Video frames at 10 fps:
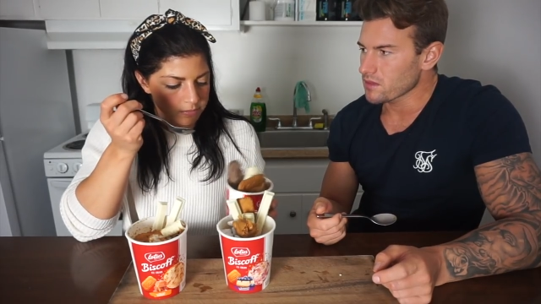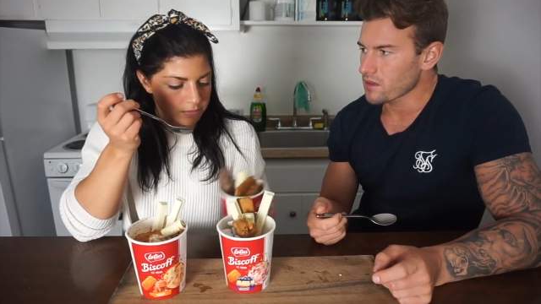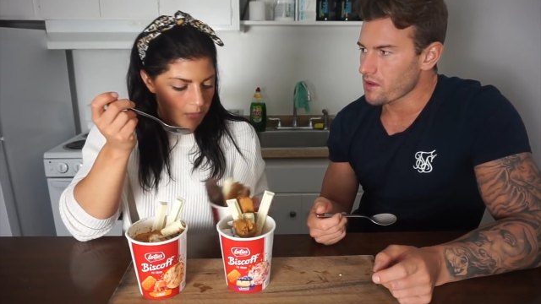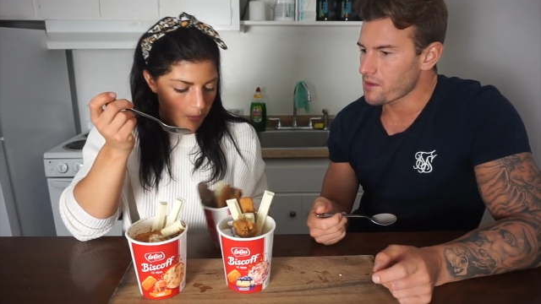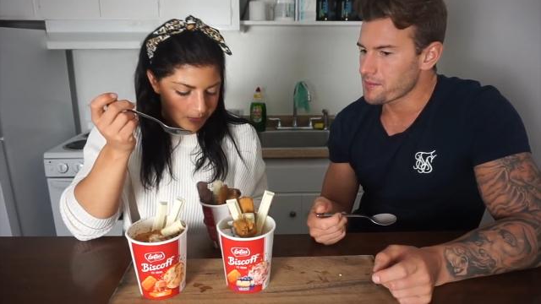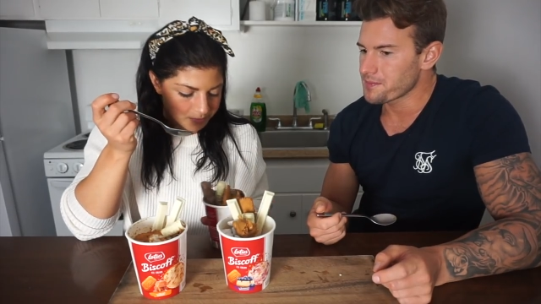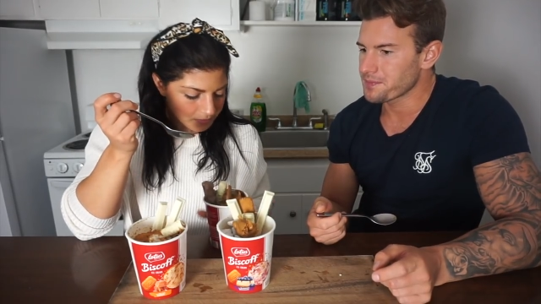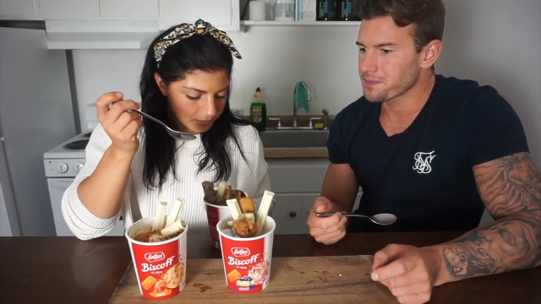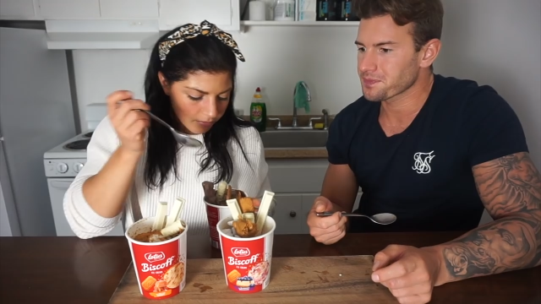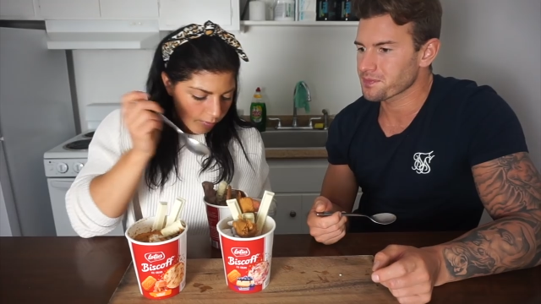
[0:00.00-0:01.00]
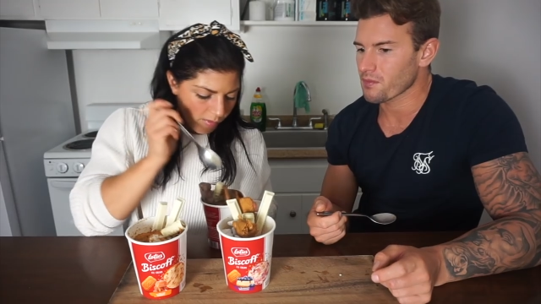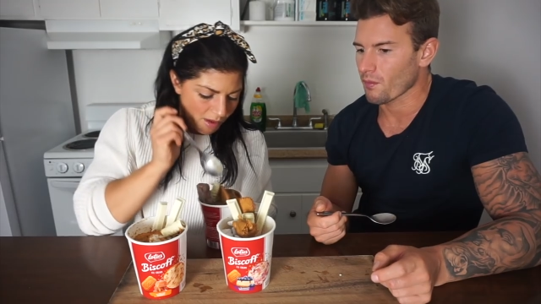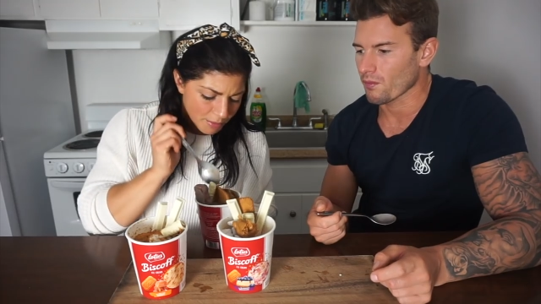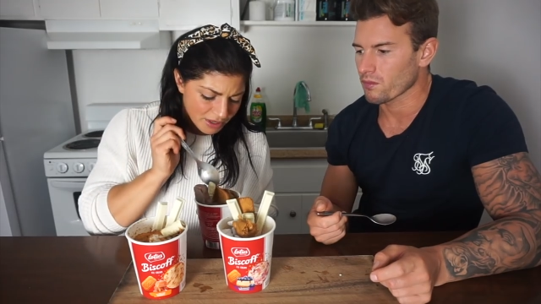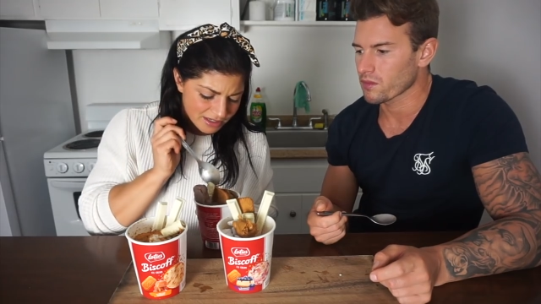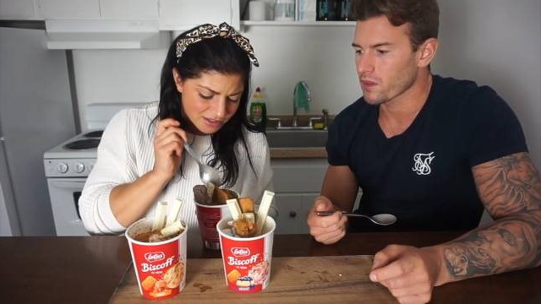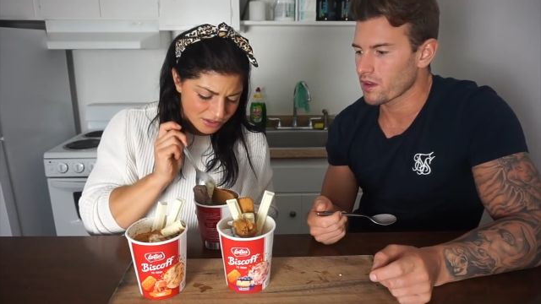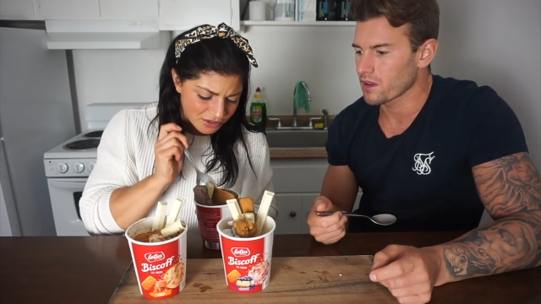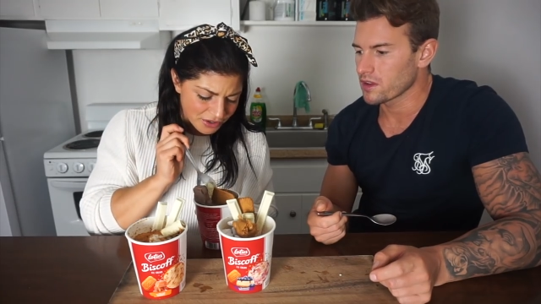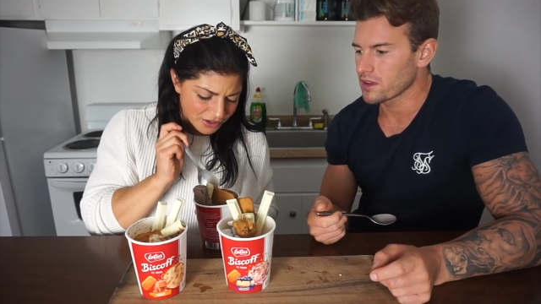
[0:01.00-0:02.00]
Speaker 1: Mm. But it's
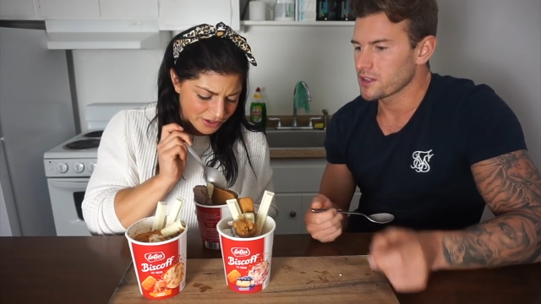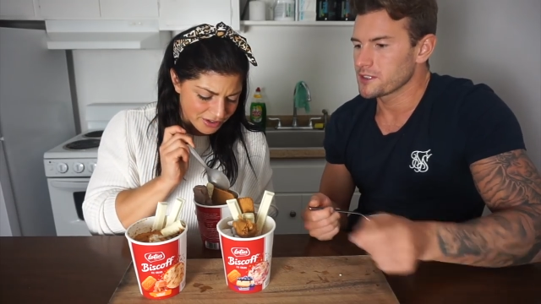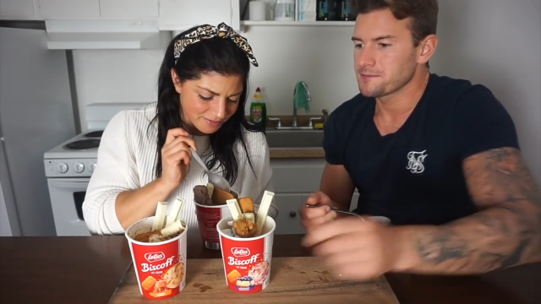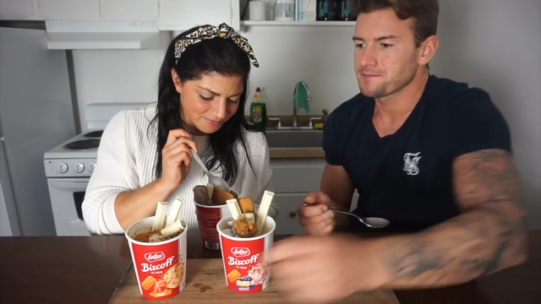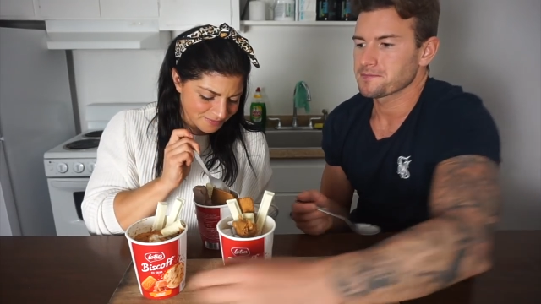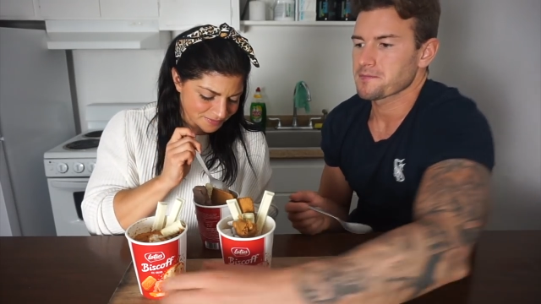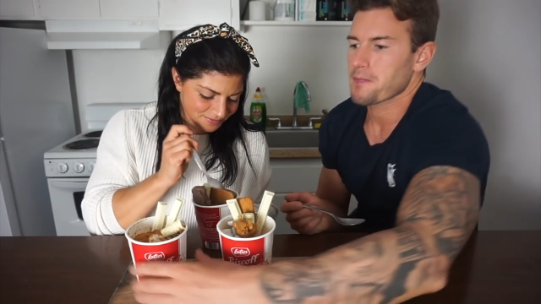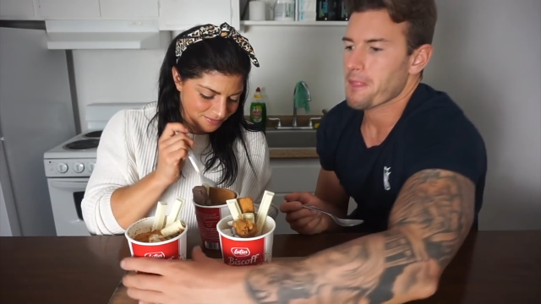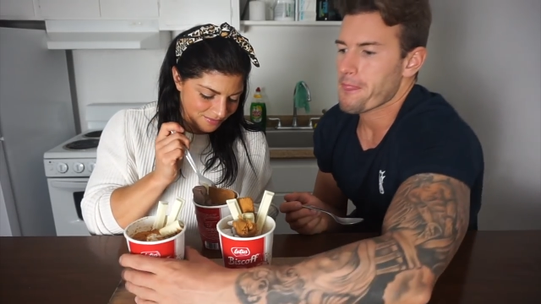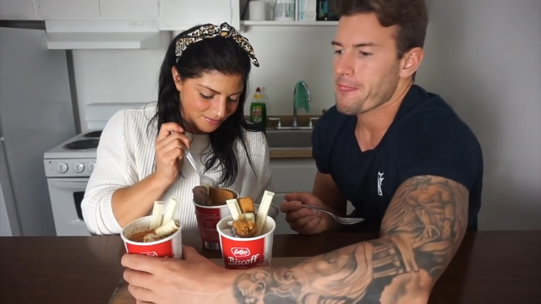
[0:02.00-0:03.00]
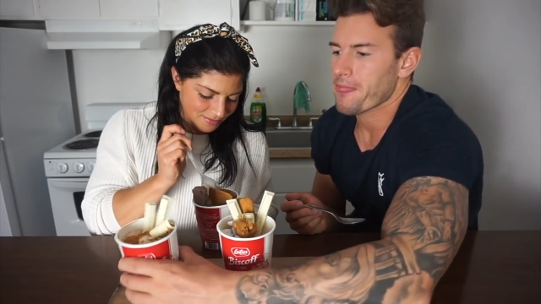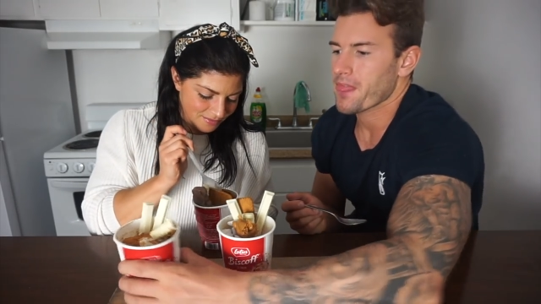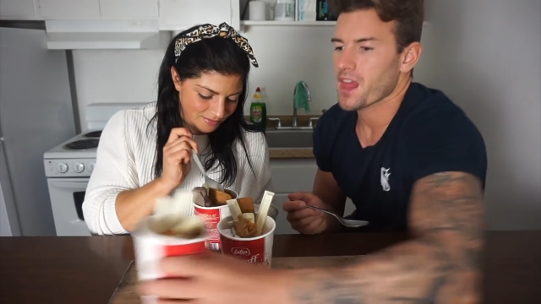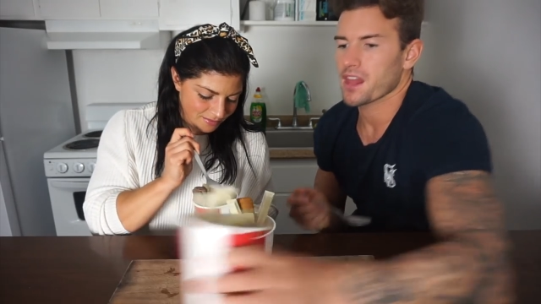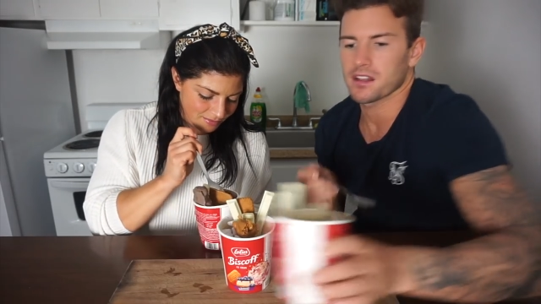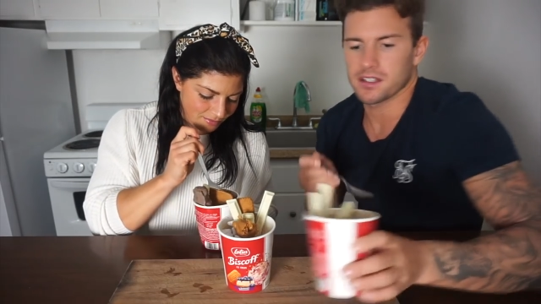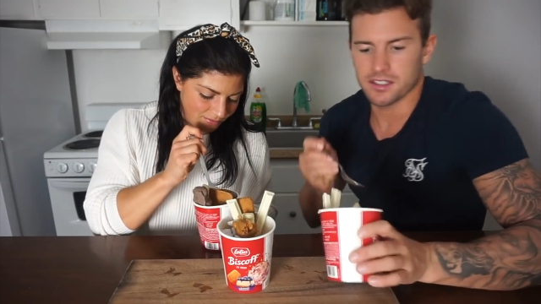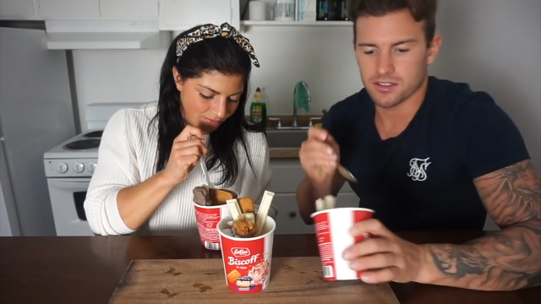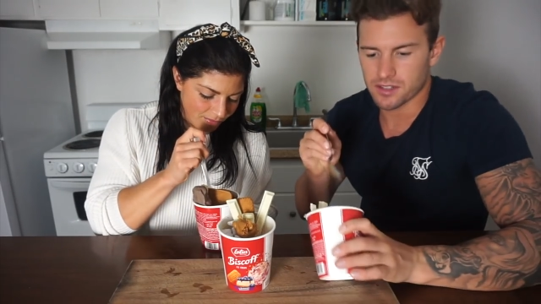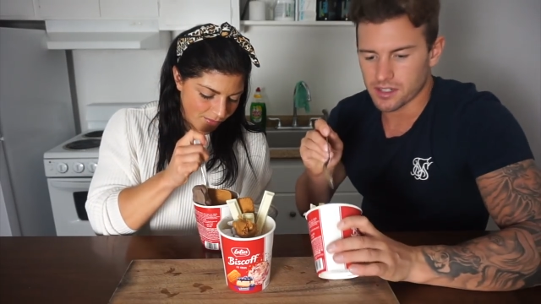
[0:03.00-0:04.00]
good.
Speaker 2: I
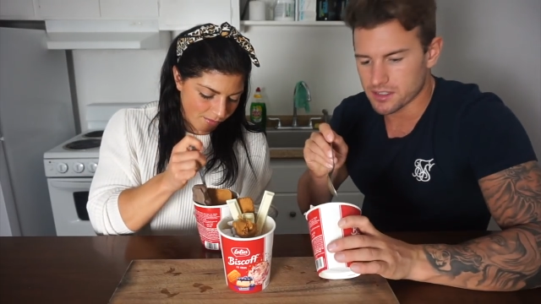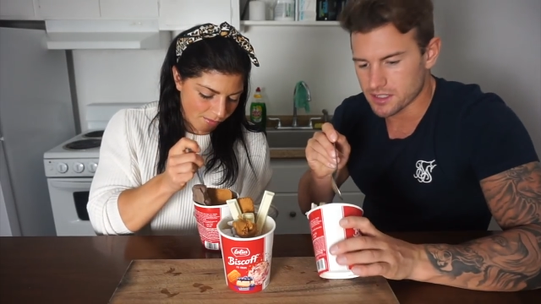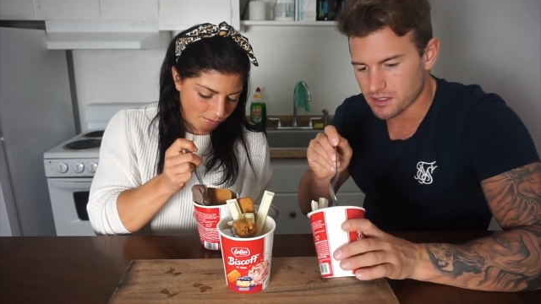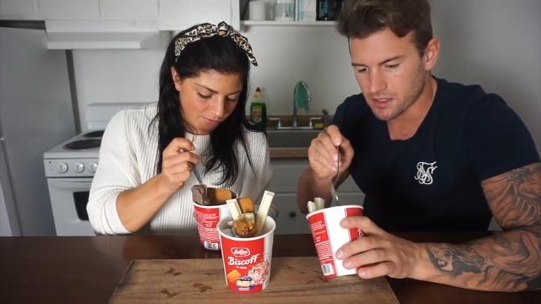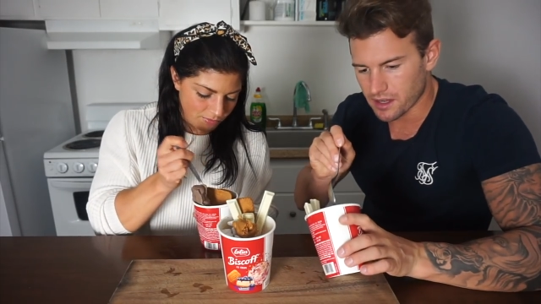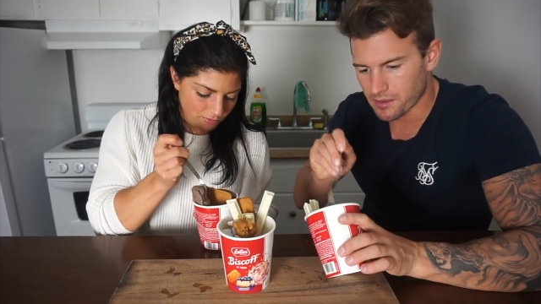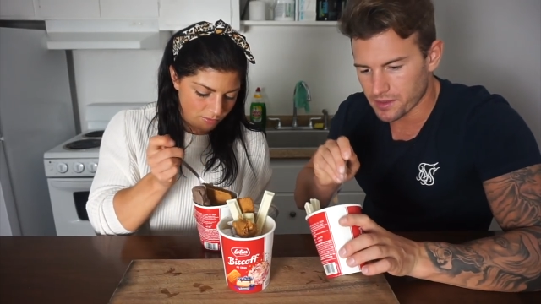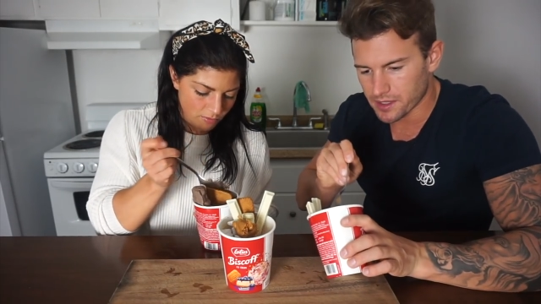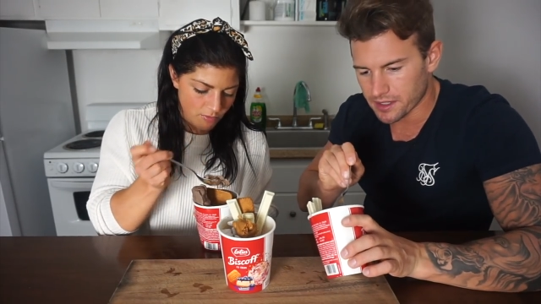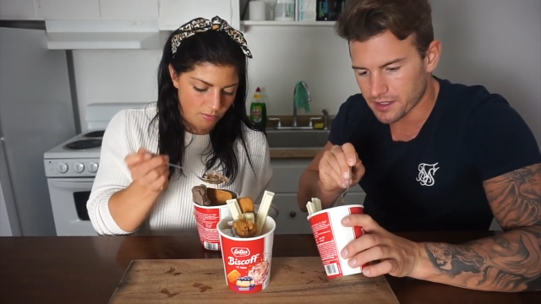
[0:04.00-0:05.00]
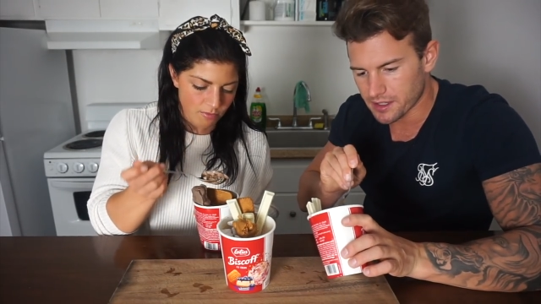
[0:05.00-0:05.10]
need to try this Sizzle Caramel again.